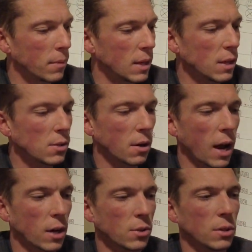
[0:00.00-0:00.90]
these are
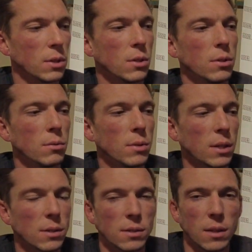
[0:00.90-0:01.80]
actually 2
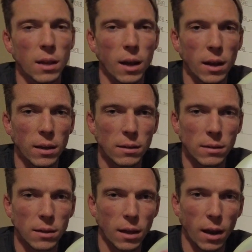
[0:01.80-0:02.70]
discs that
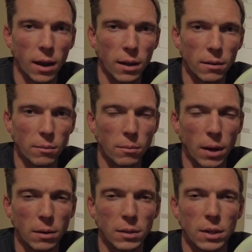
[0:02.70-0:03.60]
I
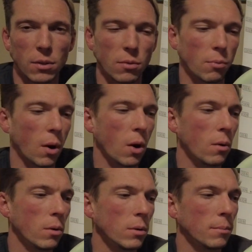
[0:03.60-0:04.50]
rarely
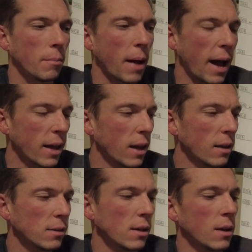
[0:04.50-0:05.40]
throw
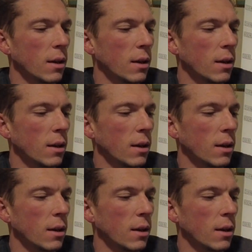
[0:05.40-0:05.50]
backhand.